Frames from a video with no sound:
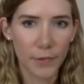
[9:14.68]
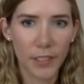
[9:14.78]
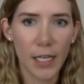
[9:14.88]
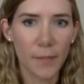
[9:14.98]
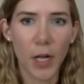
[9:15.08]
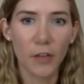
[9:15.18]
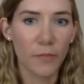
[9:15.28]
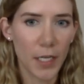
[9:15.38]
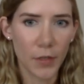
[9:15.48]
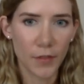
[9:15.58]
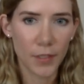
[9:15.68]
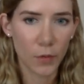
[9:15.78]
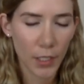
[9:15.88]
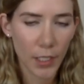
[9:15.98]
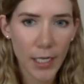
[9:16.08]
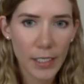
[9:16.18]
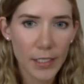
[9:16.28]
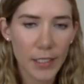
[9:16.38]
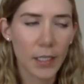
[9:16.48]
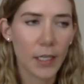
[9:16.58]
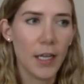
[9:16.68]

to keep all of my notes organized.